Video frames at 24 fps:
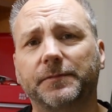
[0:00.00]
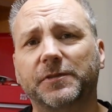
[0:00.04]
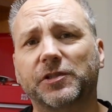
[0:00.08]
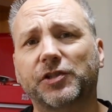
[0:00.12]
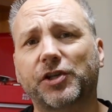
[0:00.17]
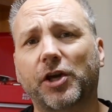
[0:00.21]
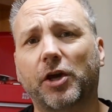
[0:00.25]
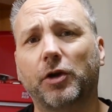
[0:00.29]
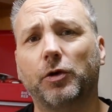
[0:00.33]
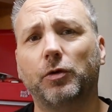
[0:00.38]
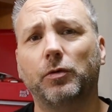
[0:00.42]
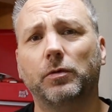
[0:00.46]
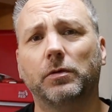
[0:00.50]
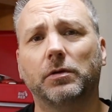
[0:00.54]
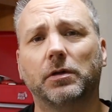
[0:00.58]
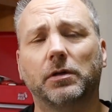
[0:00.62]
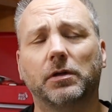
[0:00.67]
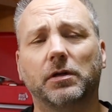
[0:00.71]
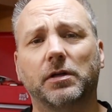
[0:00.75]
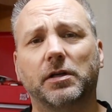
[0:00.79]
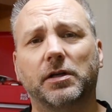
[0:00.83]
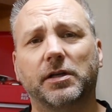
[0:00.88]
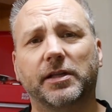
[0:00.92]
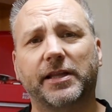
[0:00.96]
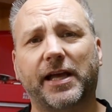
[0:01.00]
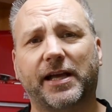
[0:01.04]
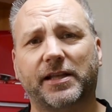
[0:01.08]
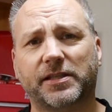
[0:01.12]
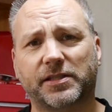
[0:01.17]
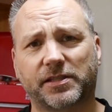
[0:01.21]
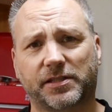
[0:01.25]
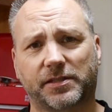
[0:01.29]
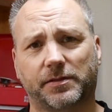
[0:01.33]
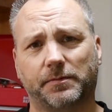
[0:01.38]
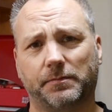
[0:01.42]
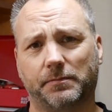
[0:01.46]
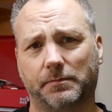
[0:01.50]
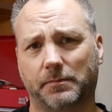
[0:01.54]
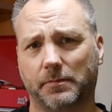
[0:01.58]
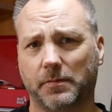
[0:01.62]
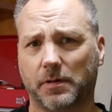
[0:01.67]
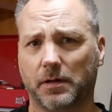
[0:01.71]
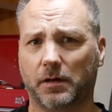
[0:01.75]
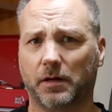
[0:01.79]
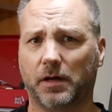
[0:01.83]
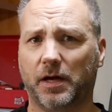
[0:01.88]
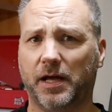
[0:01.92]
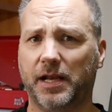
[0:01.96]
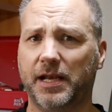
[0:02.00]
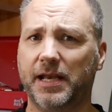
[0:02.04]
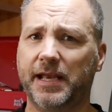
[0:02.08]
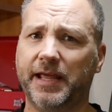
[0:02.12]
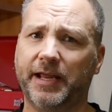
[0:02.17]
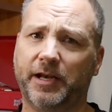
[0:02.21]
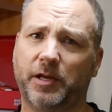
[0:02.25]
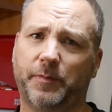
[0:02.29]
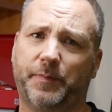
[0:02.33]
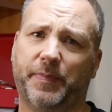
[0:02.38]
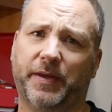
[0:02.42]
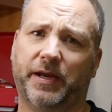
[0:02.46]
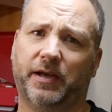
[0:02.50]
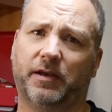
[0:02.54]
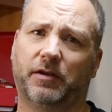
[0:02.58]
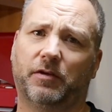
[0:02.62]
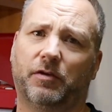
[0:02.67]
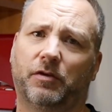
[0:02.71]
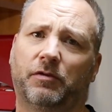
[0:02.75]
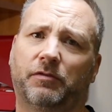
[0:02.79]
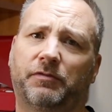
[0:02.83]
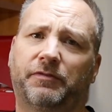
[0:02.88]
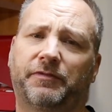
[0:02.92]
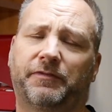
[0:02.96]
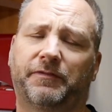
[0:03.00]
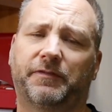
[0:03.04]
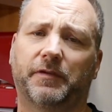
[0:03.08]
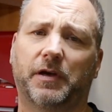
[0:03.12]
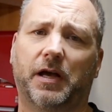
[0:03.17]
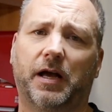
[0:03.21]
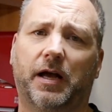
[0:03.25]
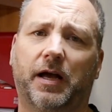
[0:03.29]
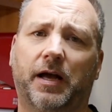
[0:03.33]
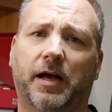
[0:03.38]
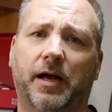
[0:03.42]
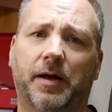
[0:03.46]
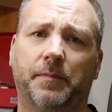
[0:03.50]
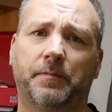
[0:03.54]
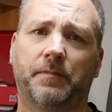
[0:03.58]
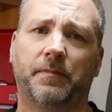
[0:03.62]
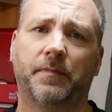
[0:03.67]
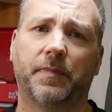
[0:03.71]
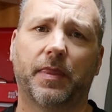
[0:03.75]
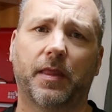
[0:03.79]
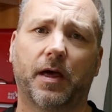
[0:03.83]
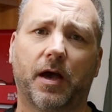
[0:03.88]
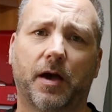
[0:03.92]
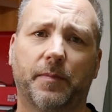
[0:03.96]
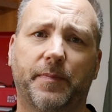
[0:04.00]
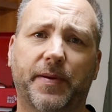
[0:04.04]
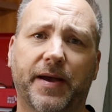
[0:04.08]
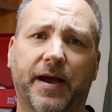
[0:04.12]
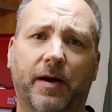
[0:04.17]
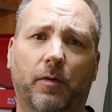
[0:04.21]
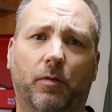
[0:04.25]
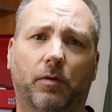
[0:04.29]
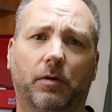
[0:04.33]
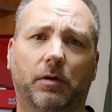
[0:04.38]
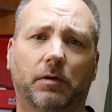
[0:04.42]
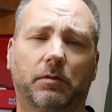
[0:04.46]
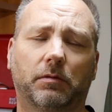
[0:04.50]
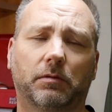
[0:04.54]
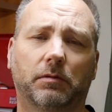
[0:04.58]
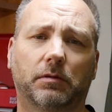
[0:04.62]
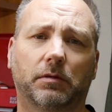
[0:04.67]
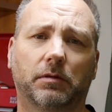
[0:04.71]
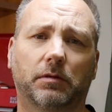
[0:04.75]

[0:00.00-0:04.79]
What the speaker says: So that's a little bit of about